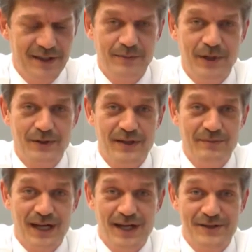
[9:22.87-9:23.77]
about the
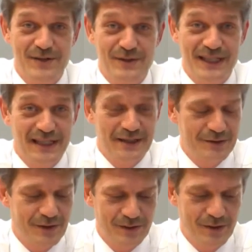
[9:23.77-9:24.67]
mass of an
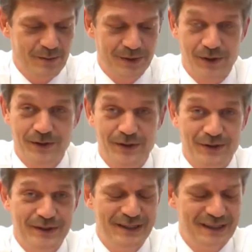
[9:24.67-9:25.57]
electron or
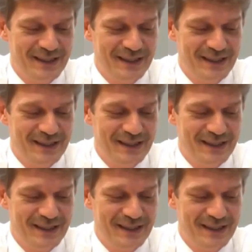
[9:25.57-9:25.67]
proton